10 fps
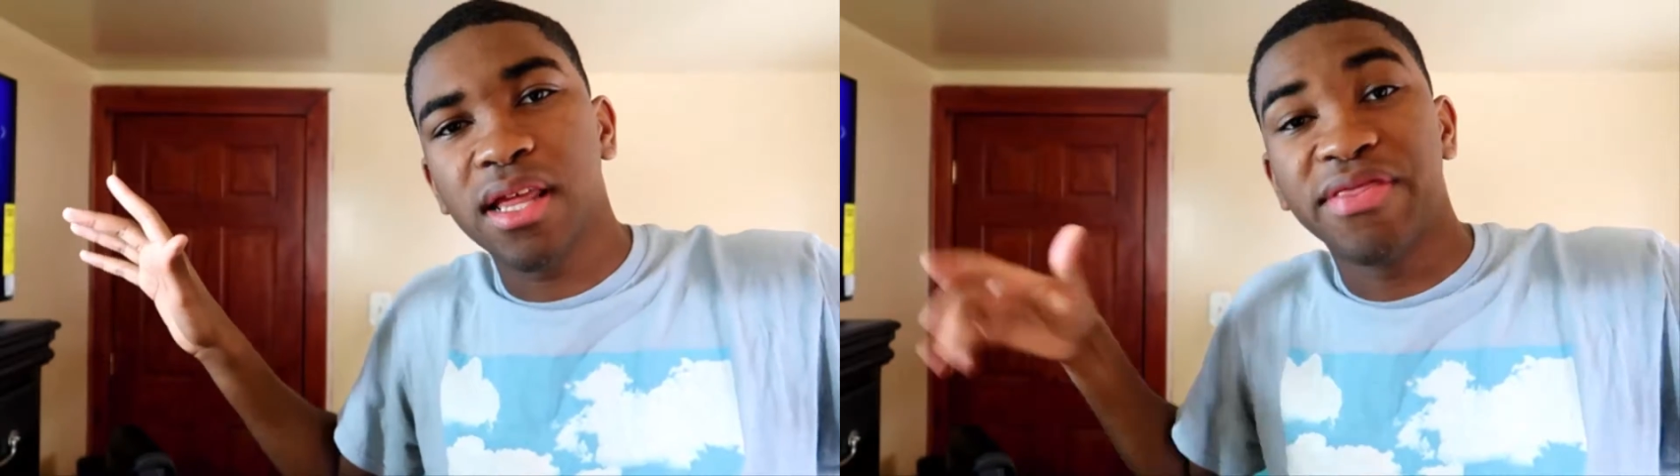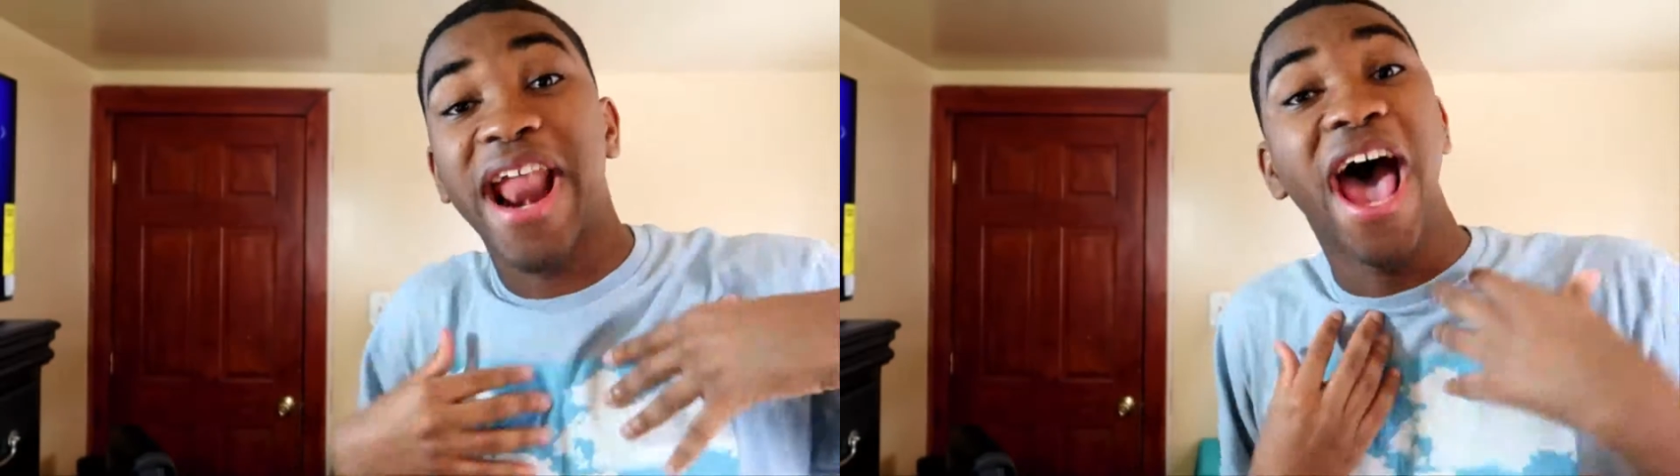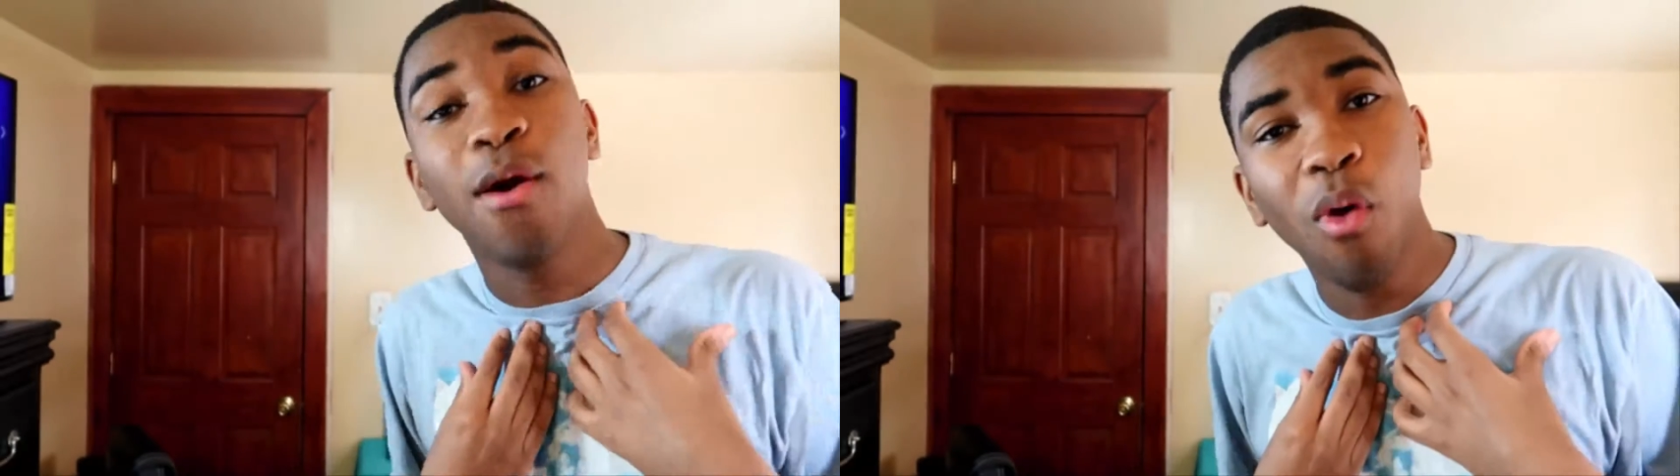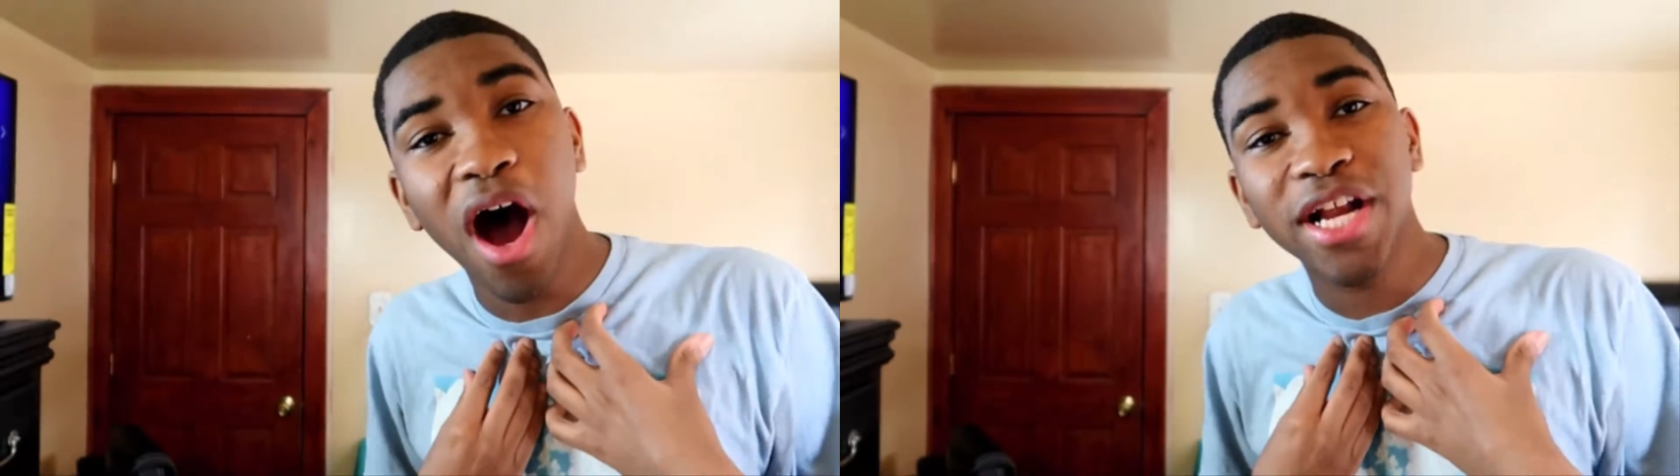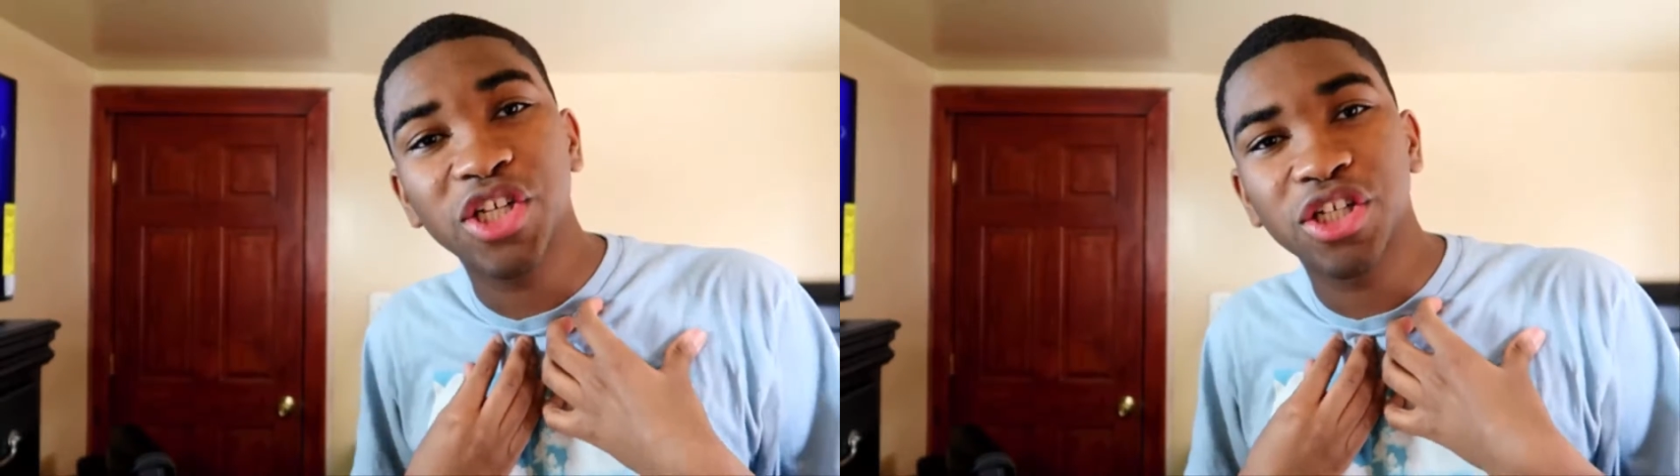that I
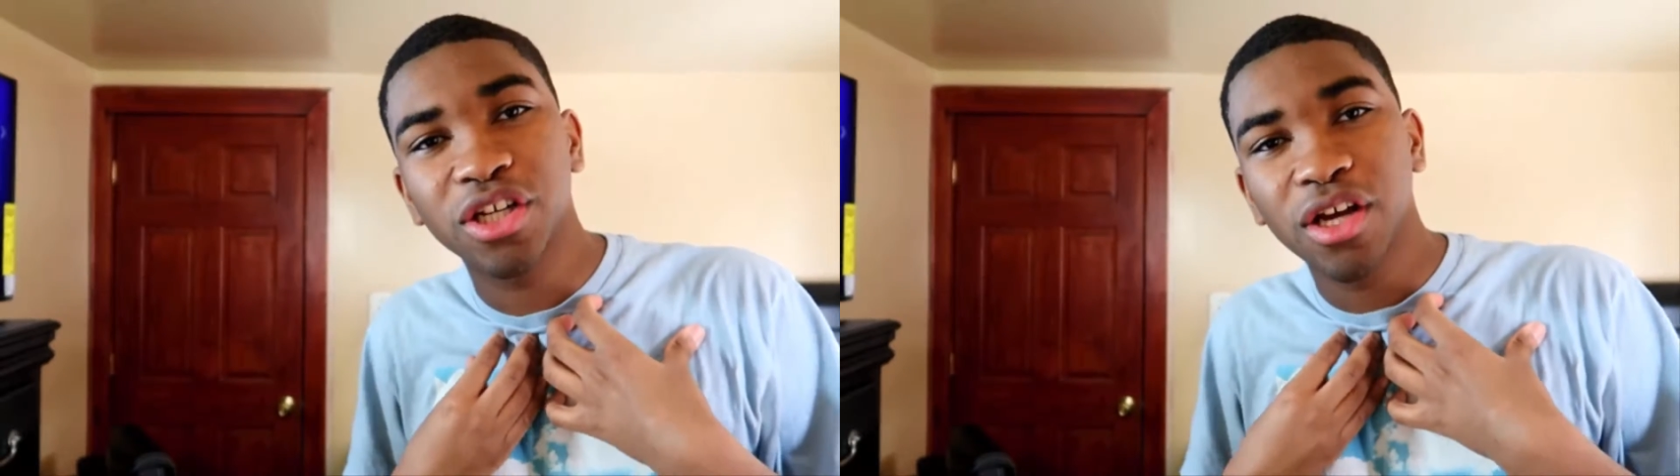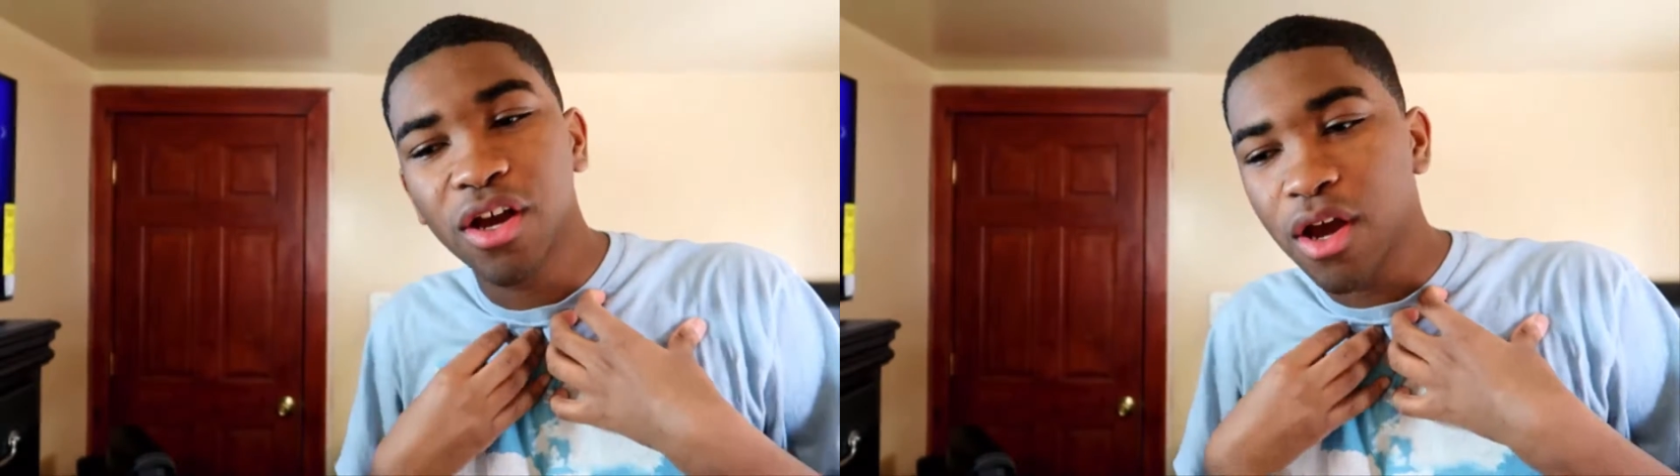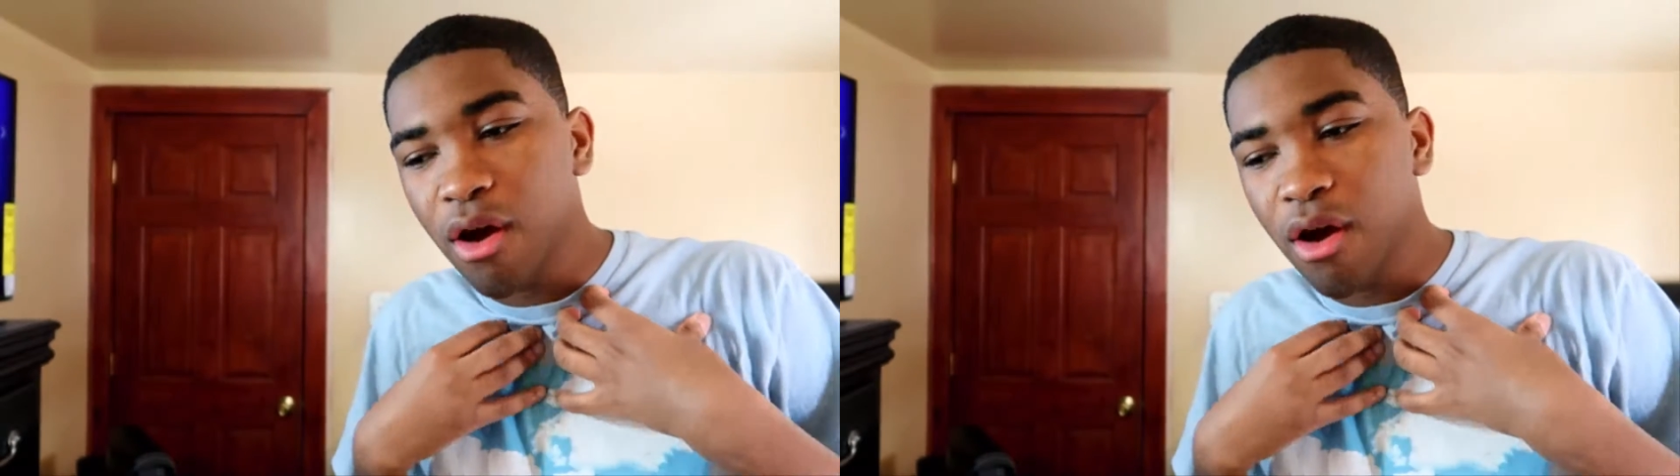watch,